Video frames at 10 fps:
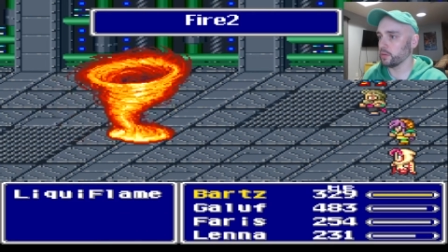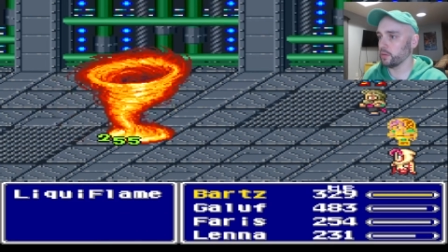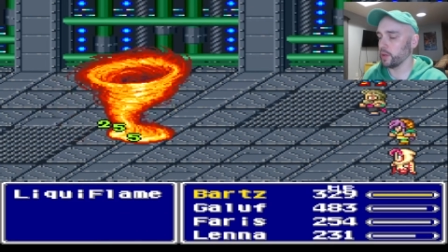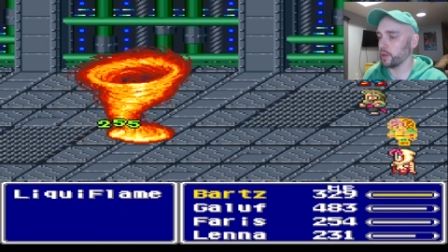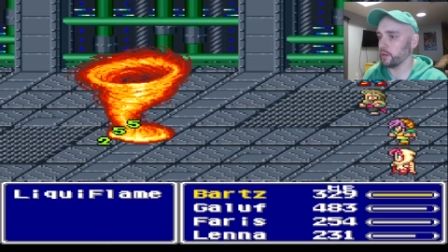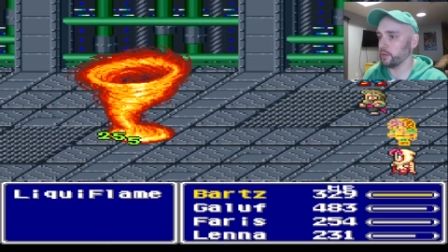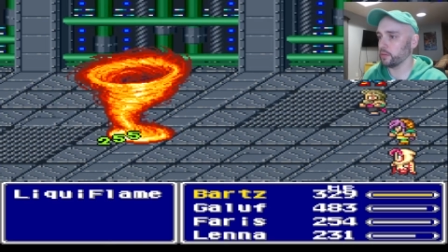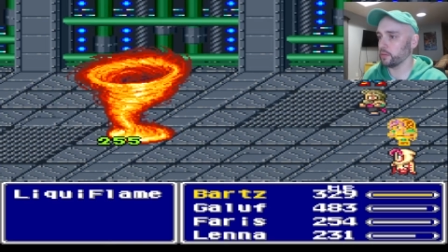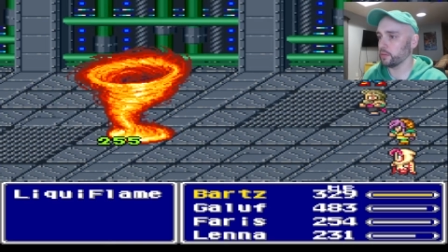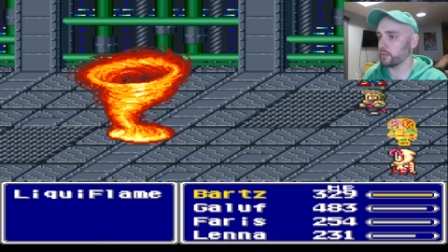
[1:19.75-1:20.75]
Okay.
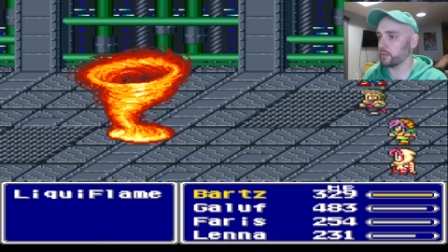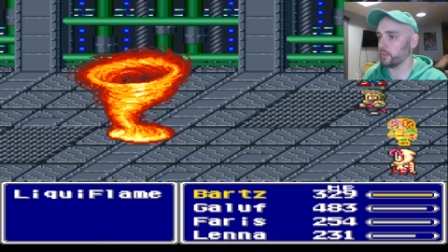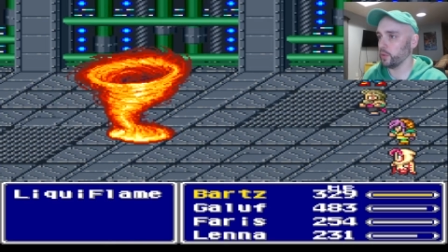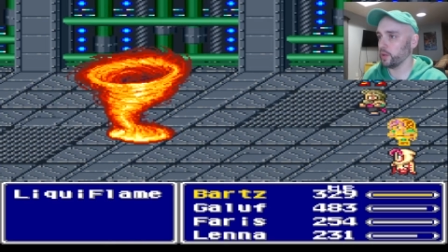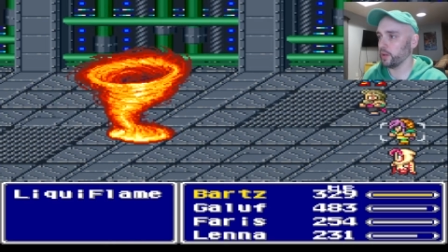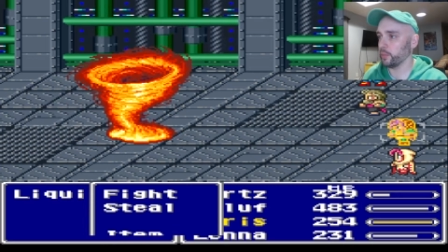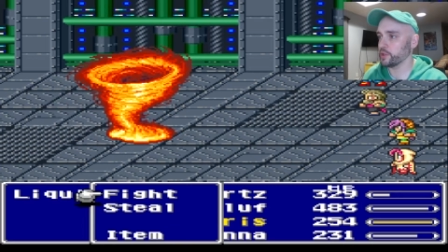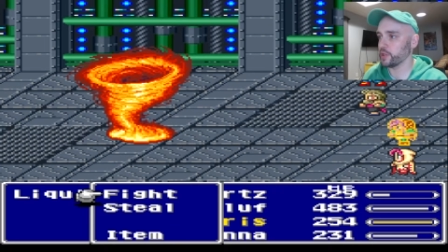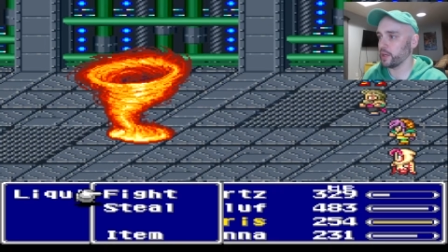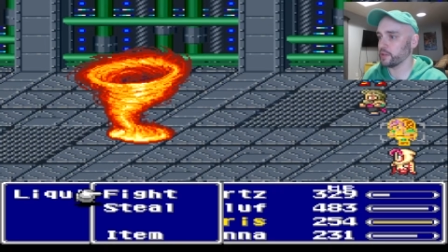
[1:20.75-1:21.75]
Well, I
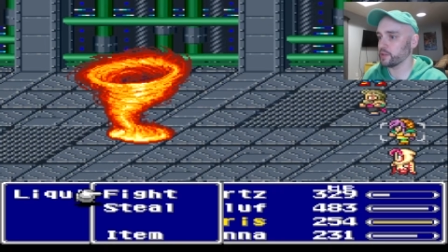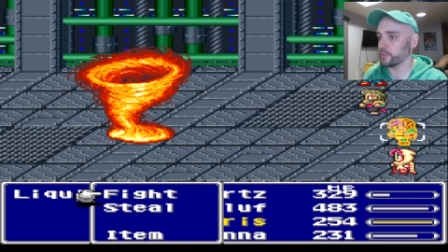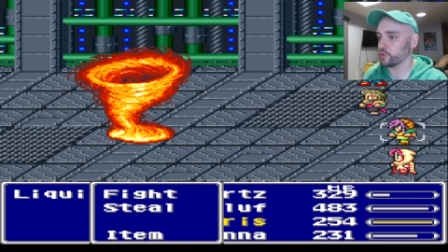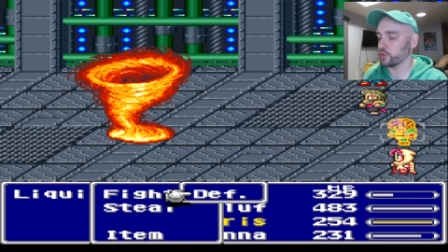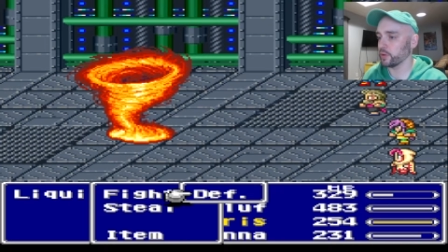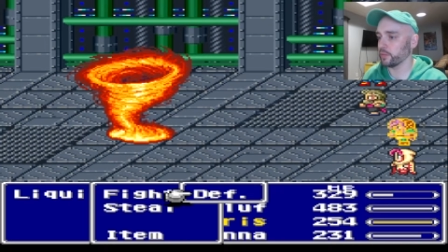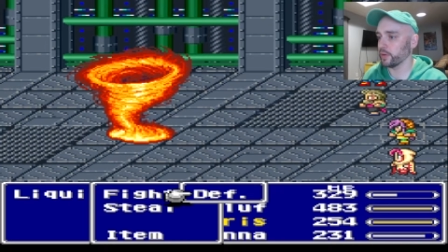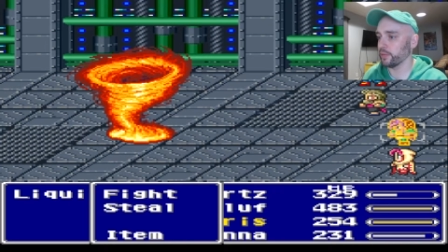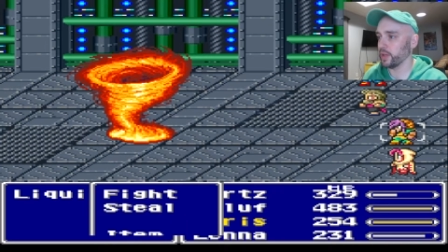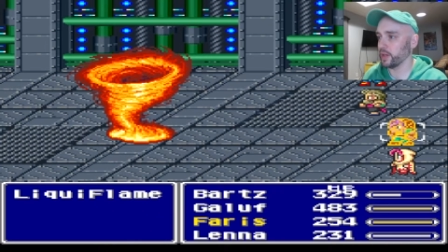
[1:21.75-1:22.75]
wish I had some sort of
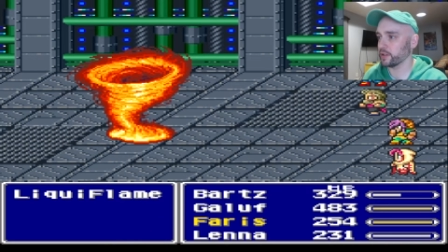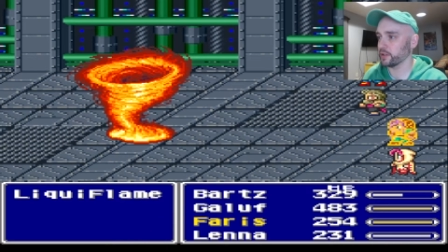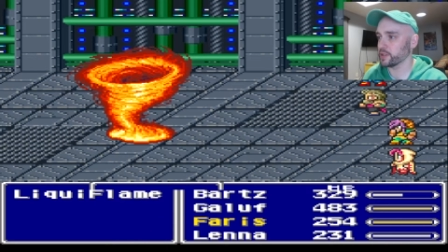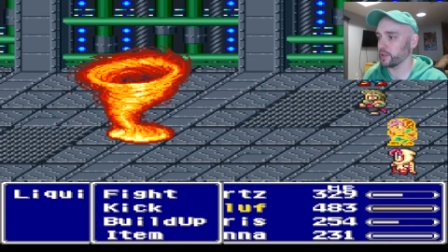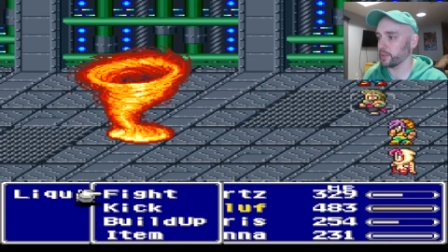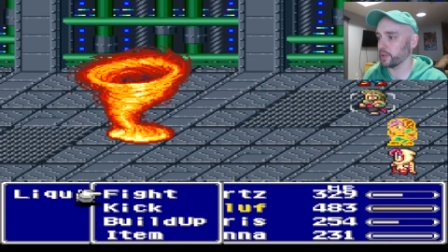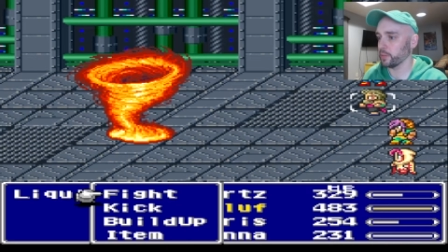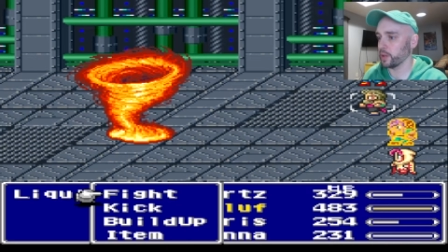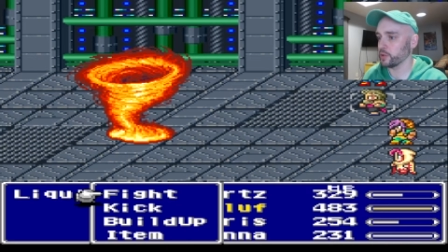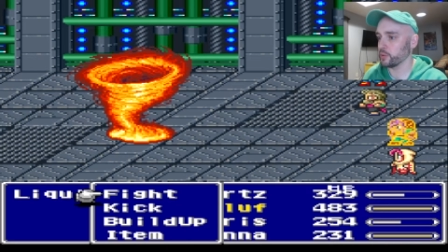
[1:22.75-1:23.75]
reflect or something,
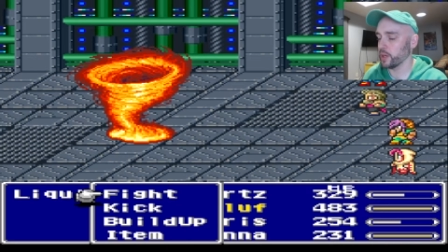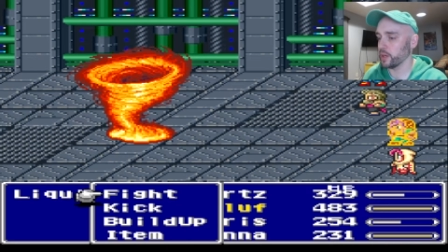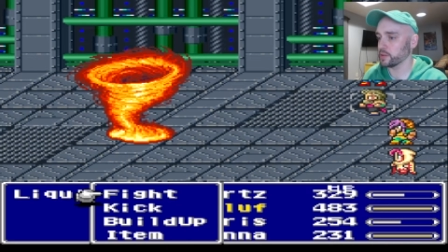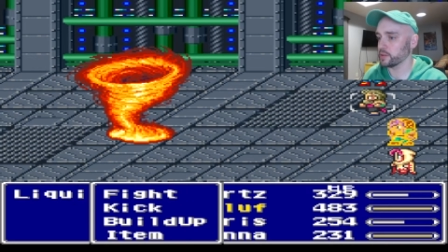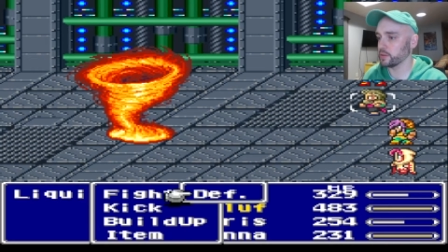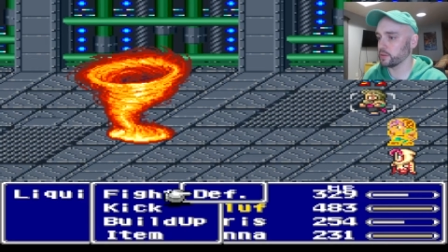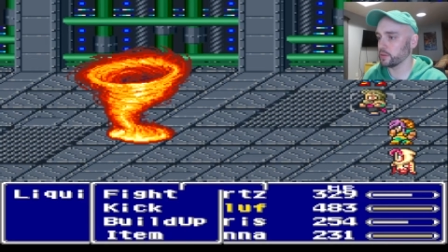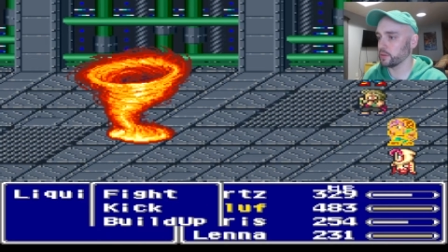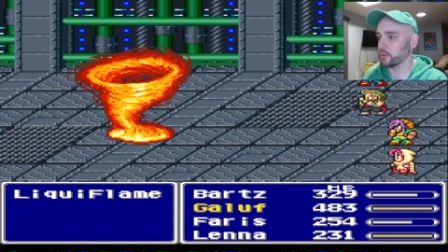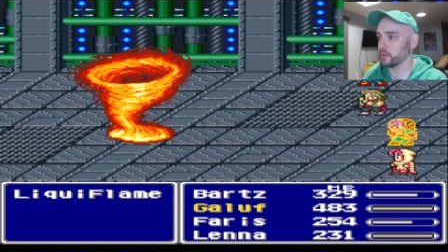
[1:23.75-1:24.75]
but I do not.
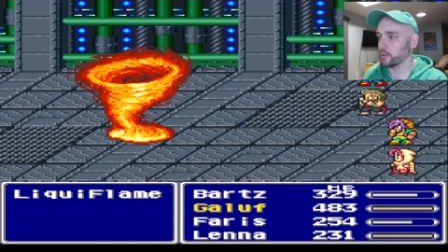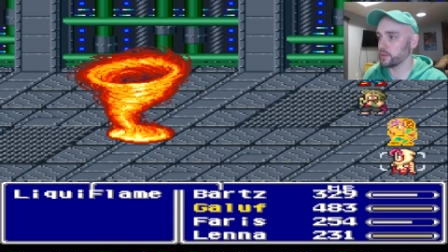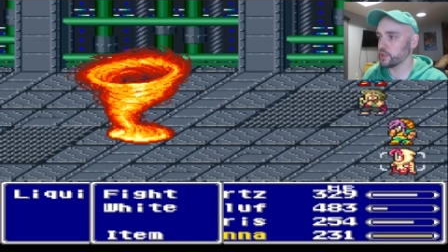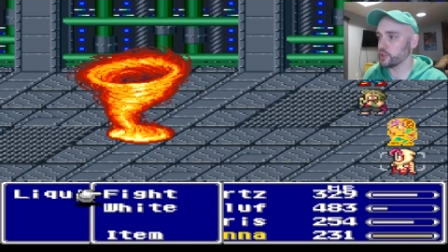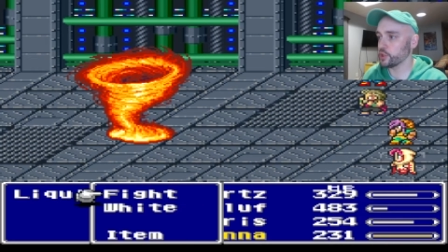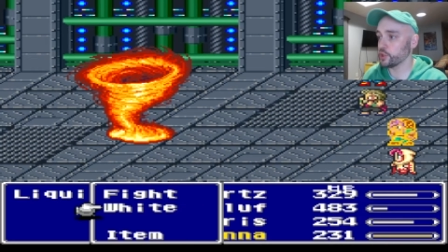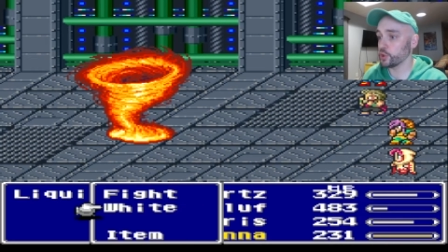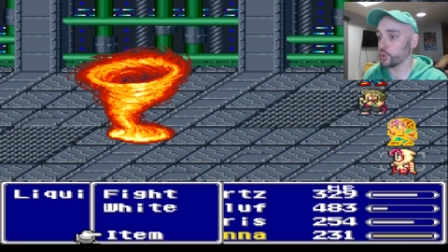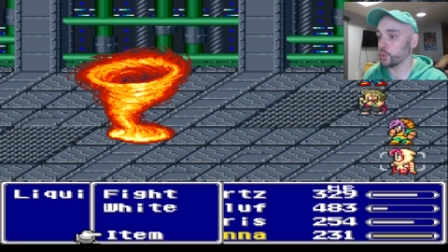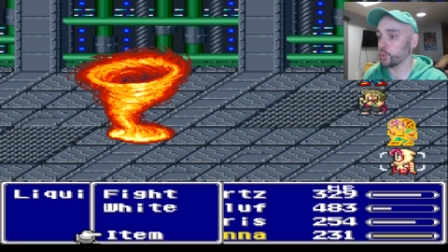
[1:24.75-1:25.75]

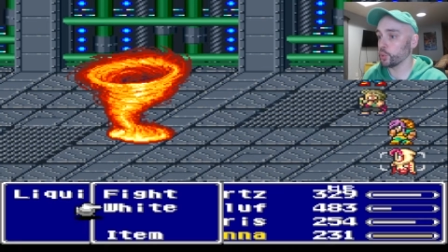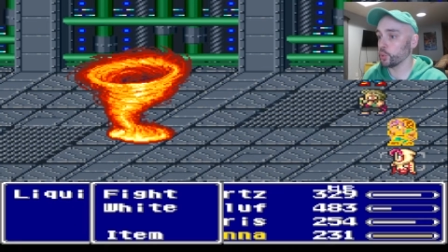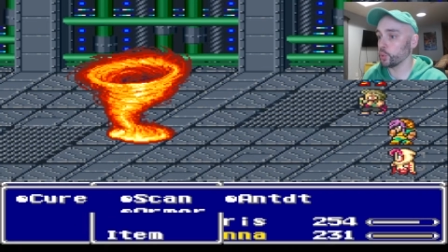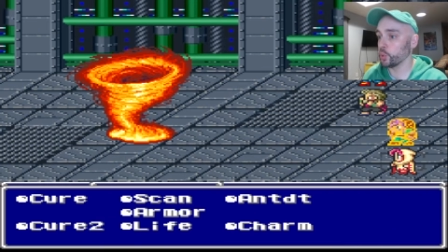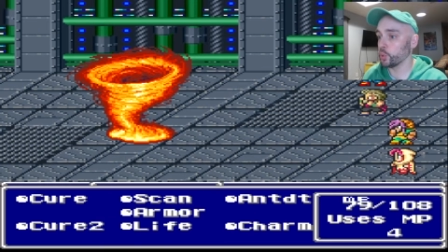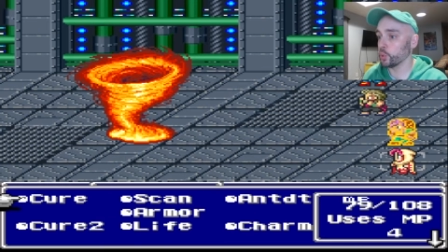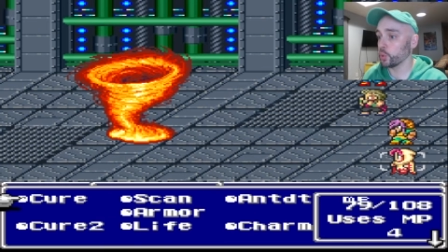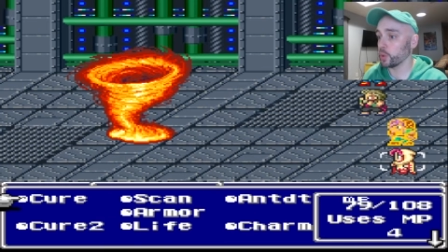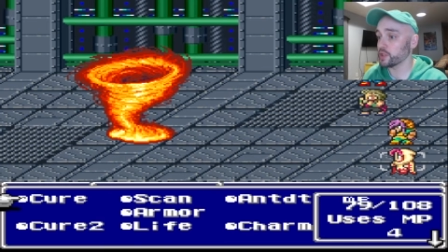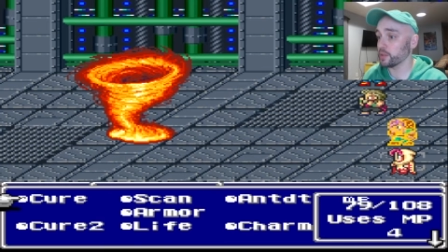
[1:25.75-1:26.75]
So...
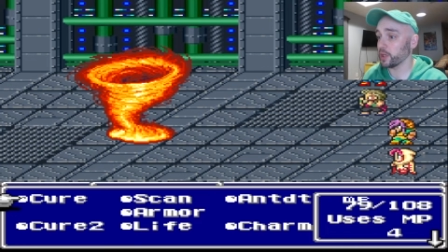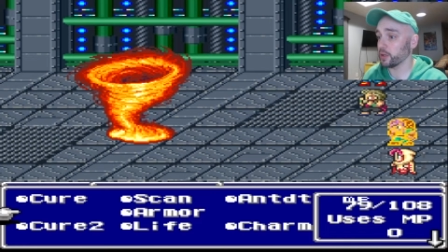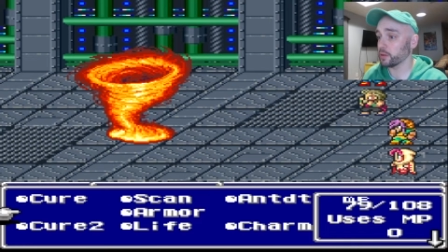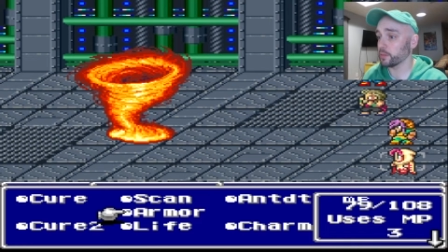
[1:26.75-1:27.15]
Question mark?